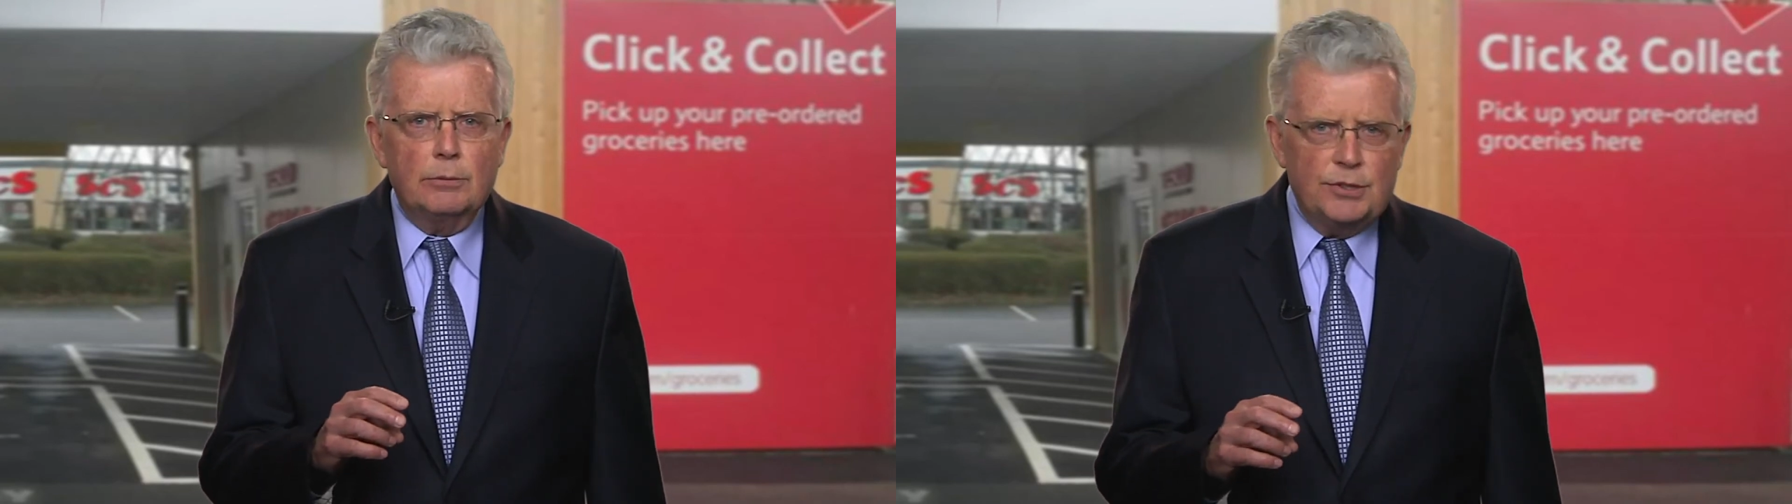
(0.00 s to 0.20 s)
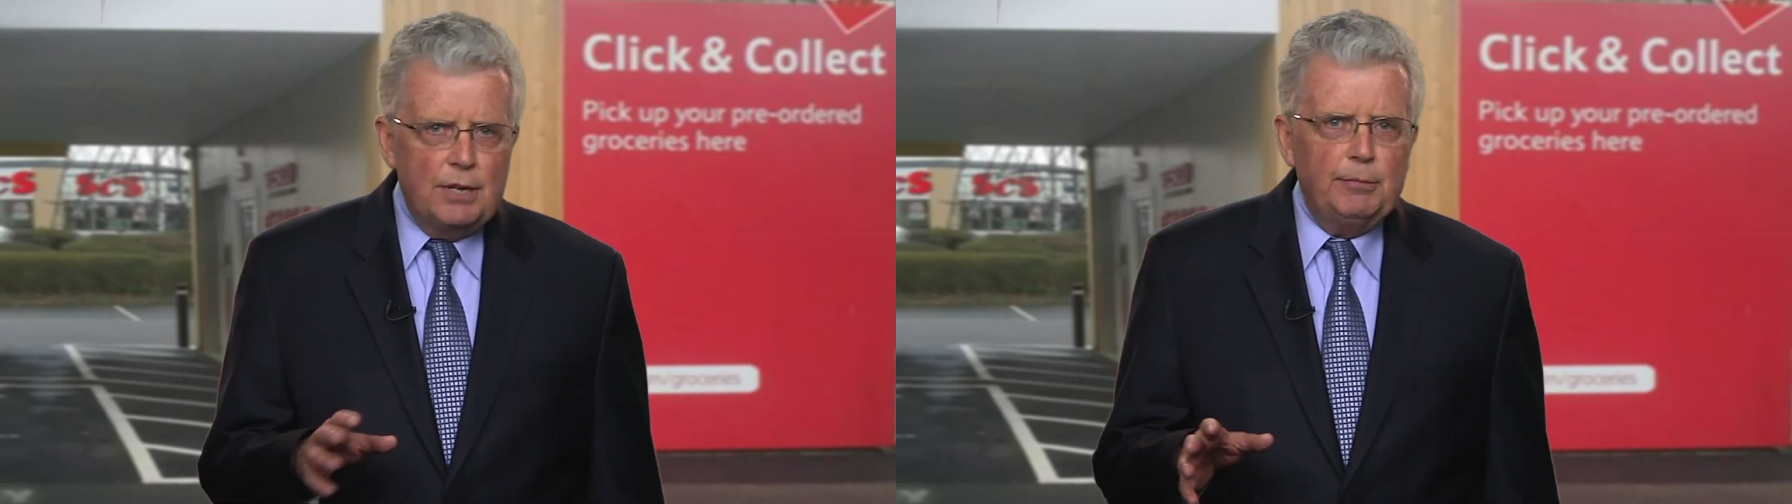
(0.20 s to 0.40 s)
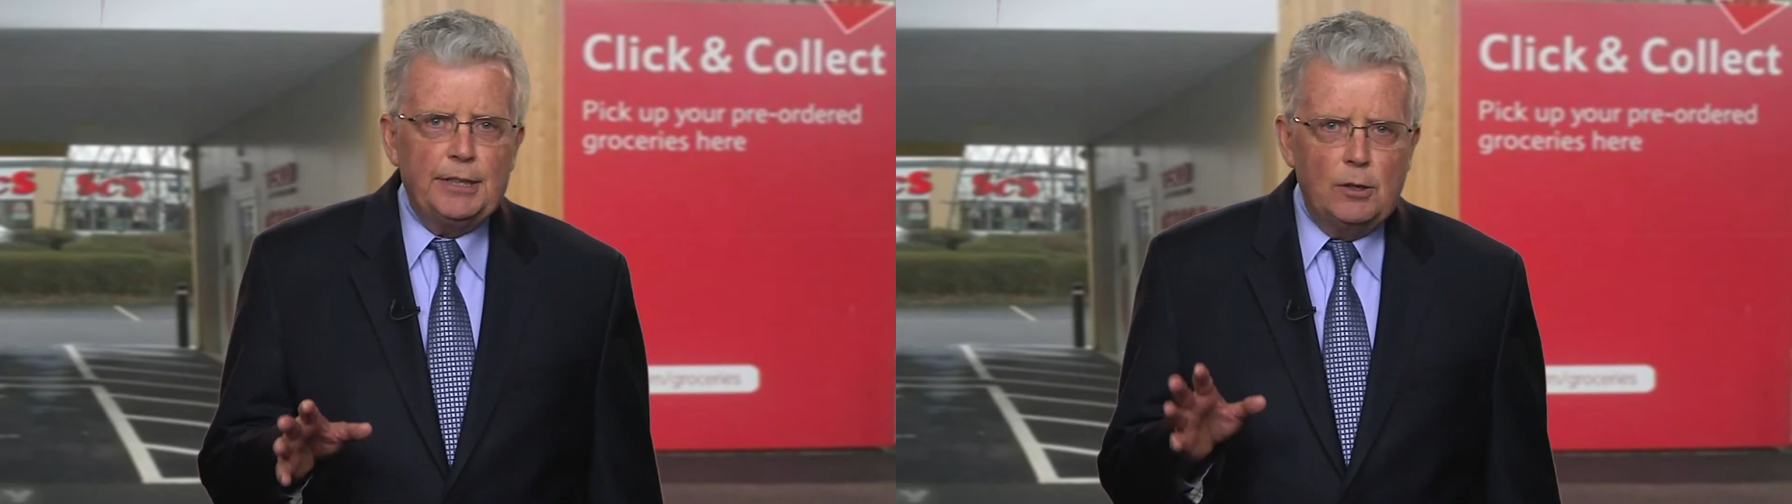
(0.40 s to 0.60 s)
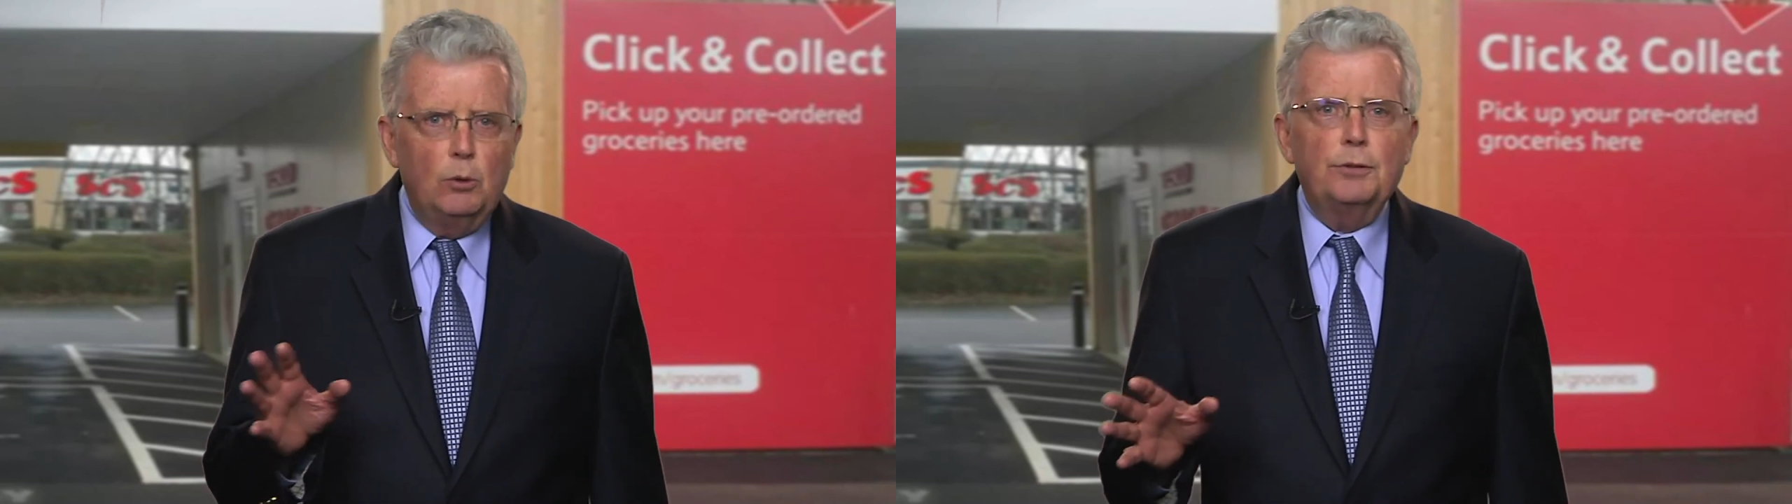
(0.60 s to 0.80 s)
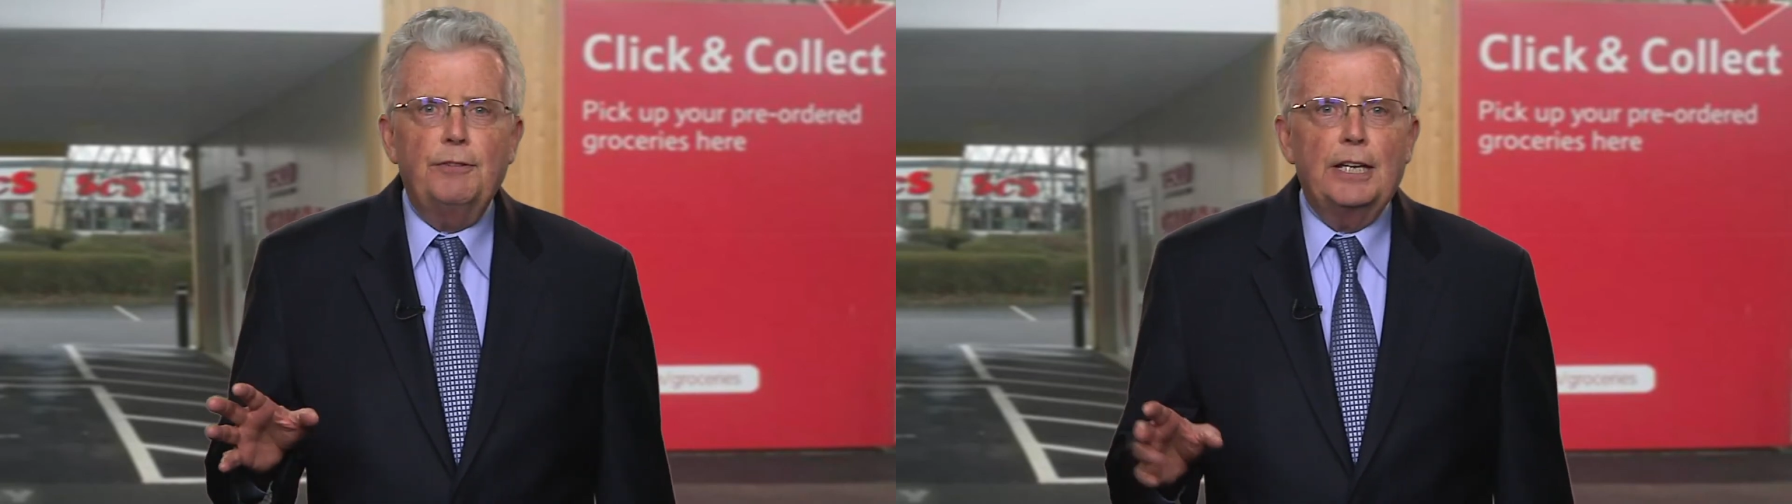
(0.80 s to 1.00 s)
resembling
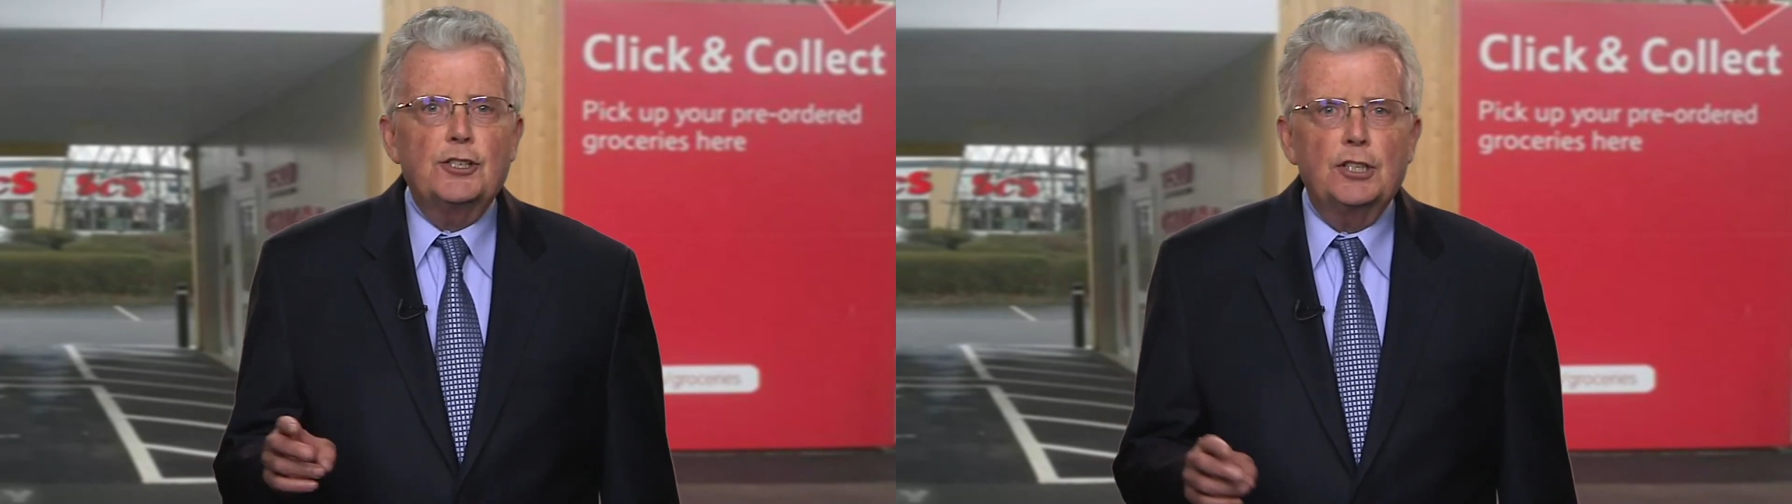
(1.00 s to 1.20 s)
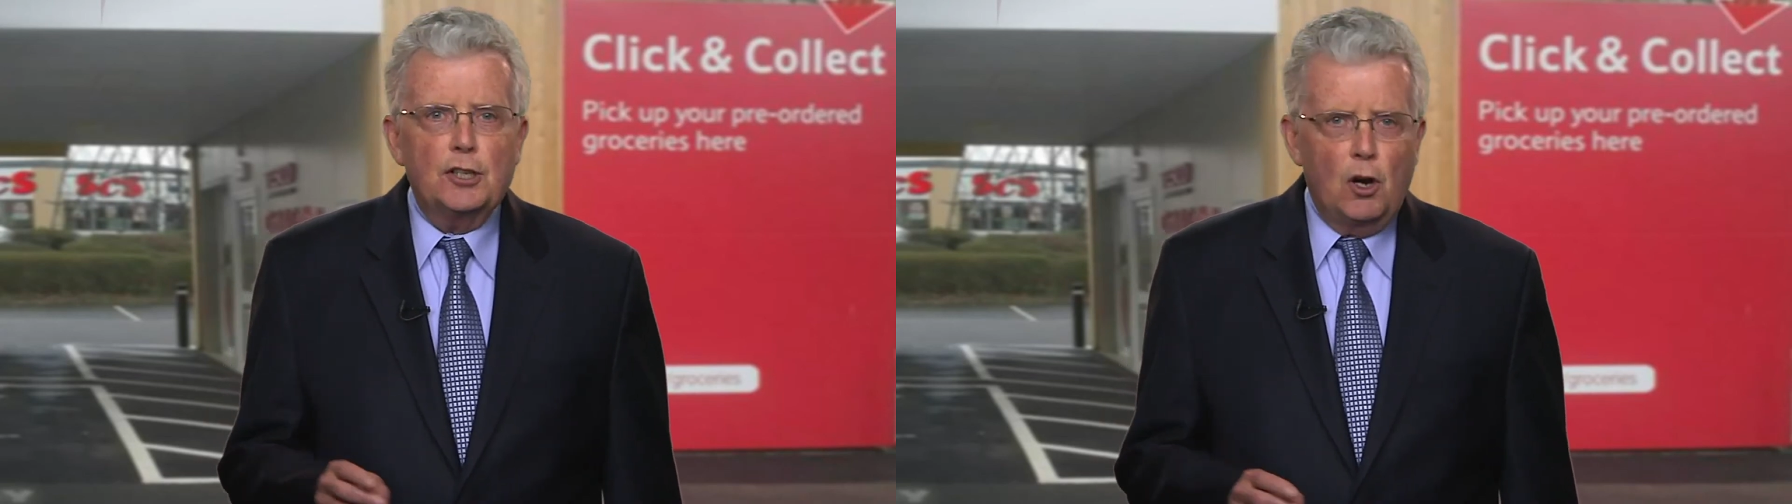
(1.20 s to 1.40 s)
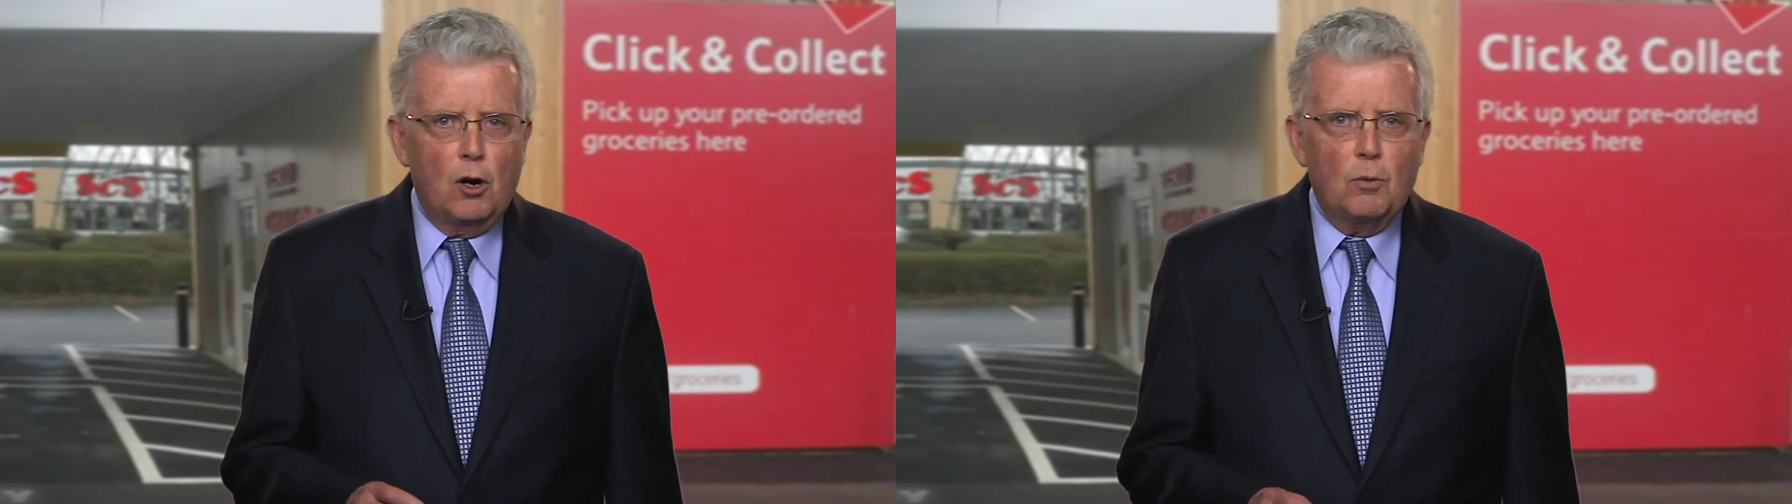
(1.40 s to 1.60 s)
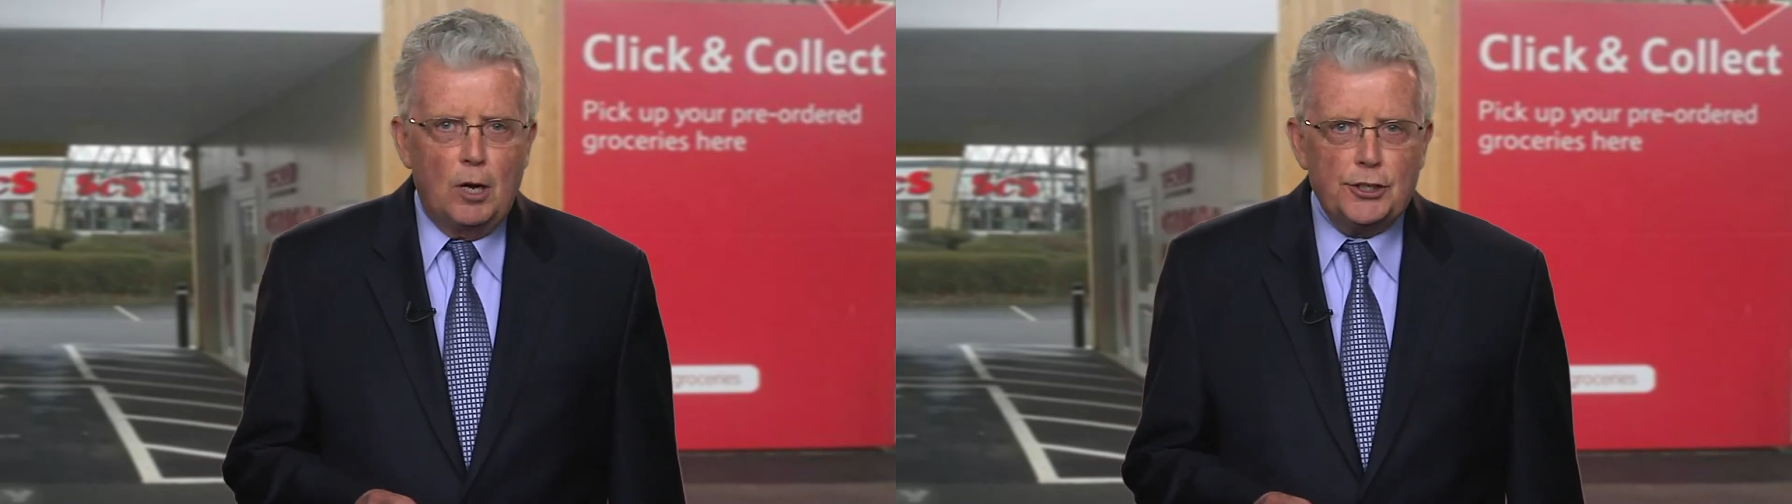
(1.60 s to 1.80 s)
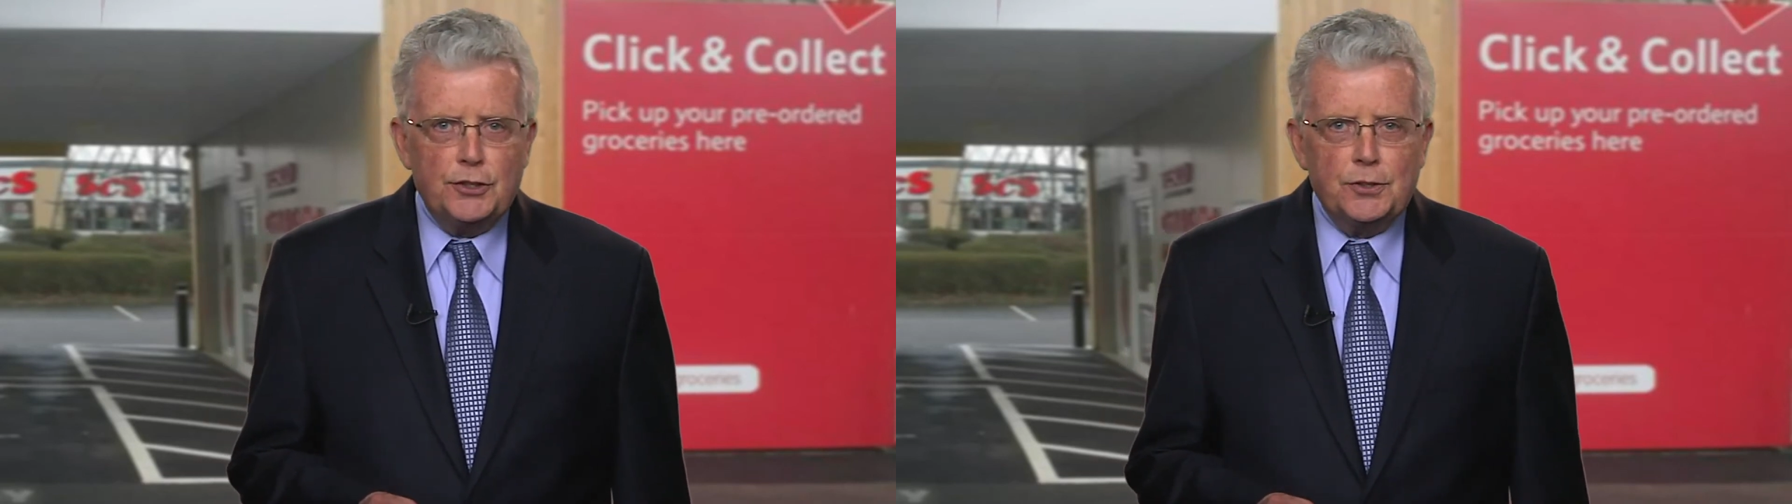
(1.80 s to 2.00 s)
old-fashioned car
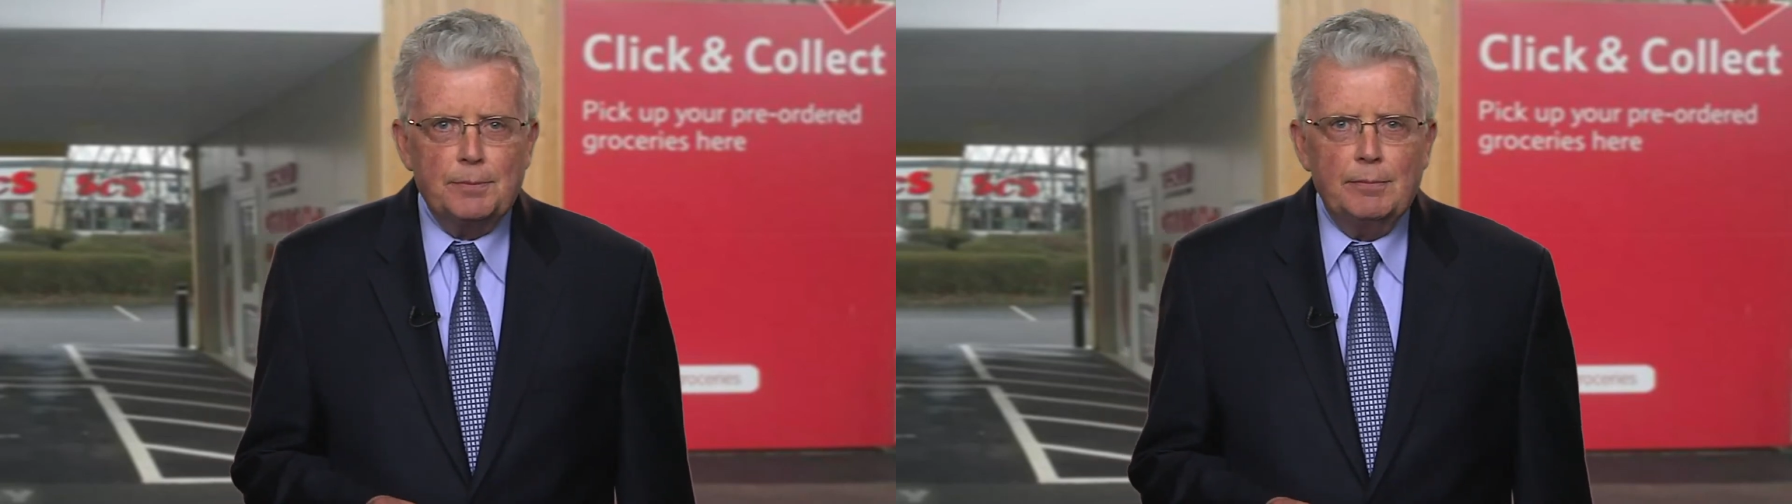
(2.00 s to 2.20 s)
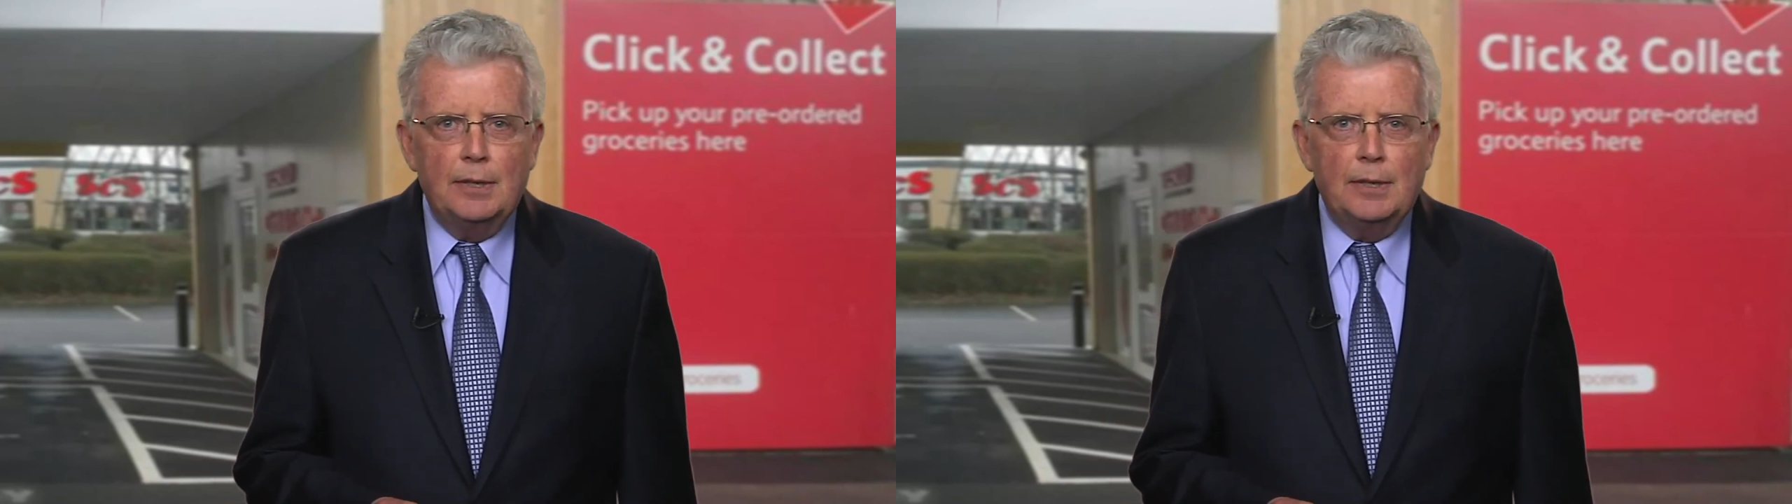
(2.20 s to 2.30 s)
washes.